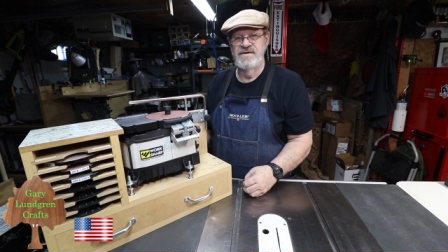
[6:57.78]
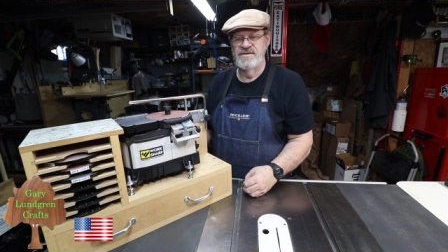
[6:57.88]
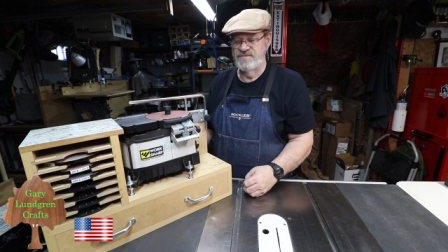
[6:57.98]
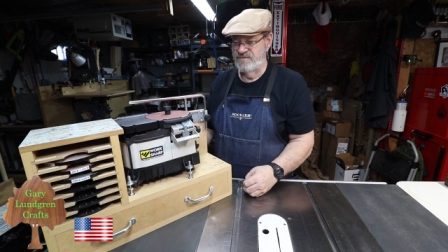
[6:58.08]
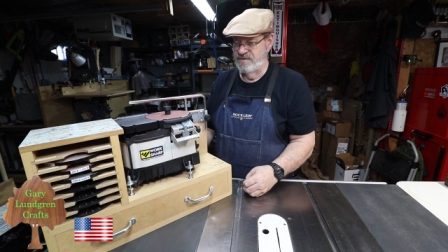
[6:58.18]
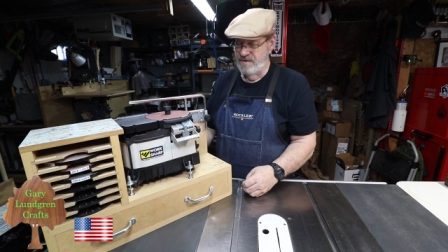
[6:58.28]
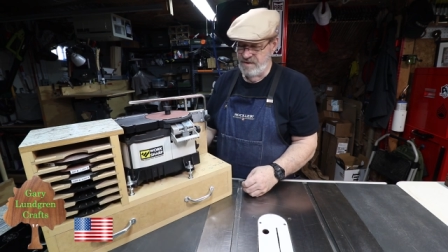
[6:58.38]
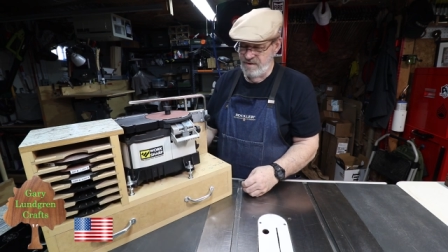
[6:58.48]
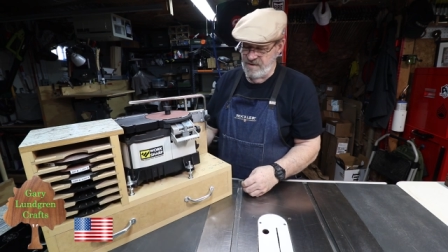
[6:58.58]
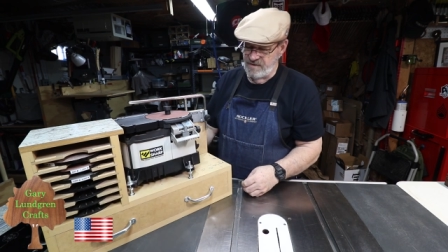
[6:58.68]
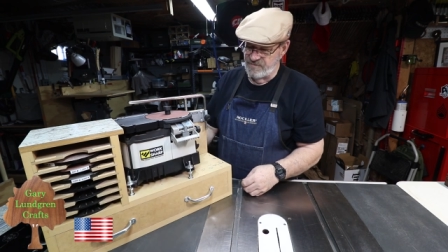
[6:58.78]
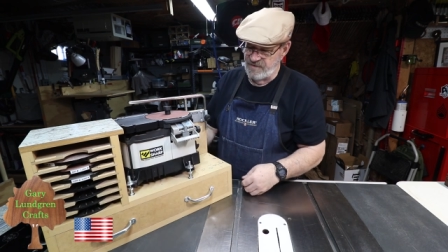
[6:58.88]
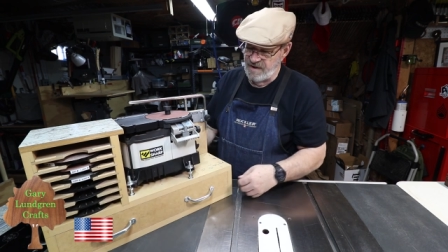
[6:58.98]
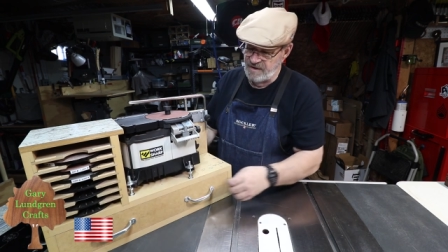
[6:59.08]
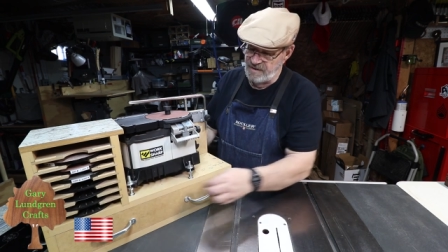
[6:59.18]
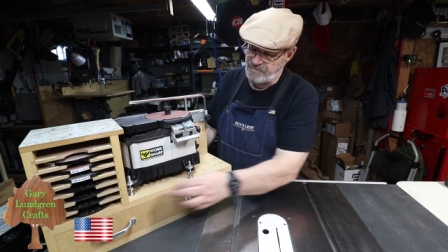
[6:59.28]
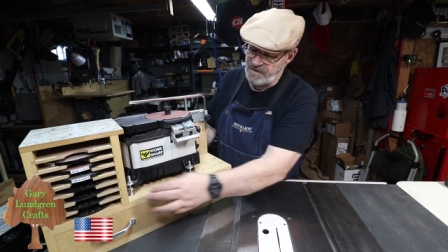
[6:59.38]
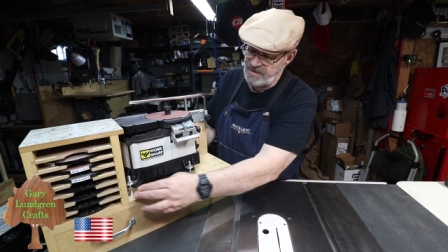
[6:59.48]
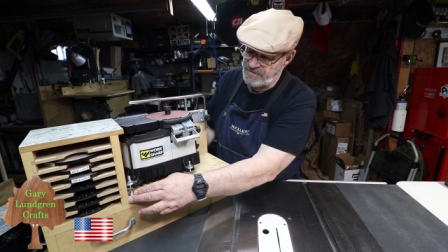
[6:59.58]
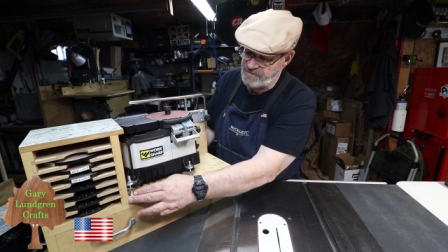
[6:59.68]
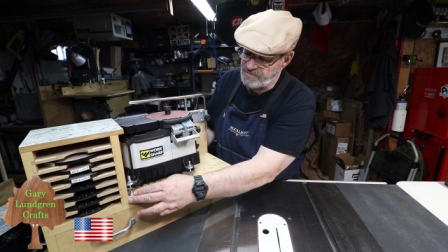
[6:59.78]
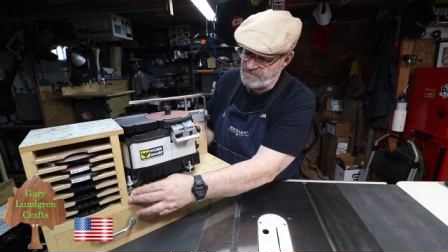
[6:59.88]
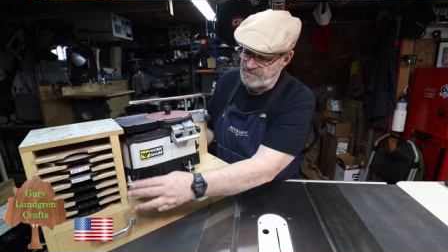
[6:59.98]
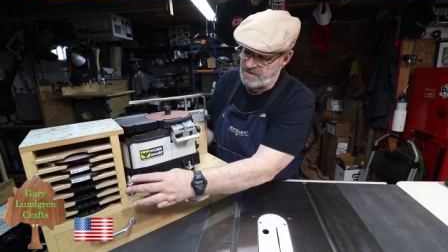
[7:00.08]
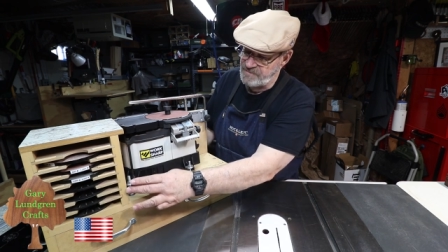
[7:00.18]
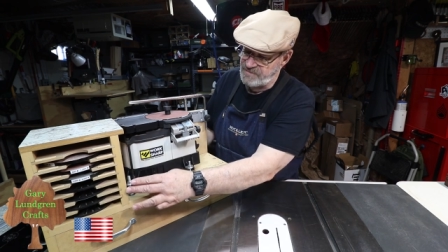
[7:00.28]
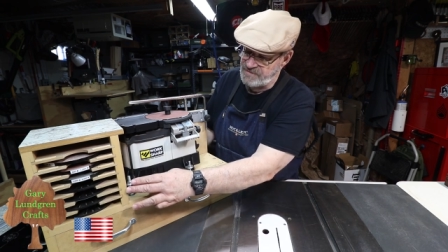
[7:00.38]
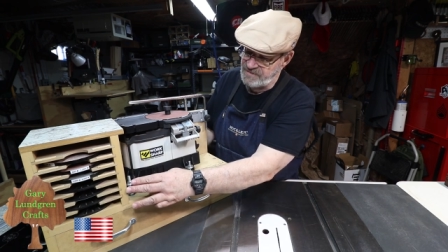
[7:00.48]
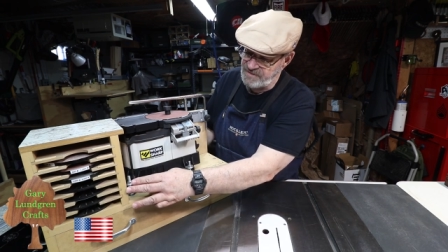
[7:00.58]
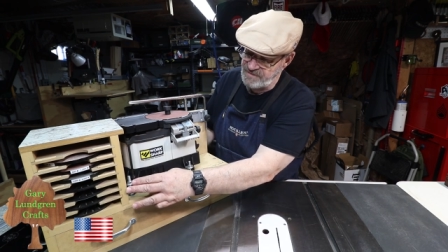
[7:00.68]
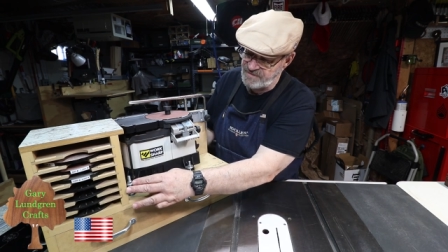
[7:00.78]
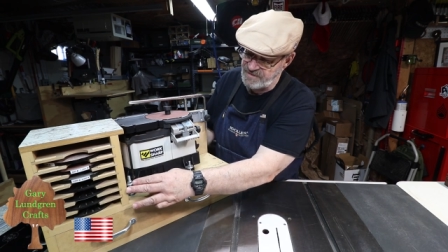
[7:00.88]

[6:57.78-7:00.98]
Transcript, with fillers: discs. So you add up eight of those times the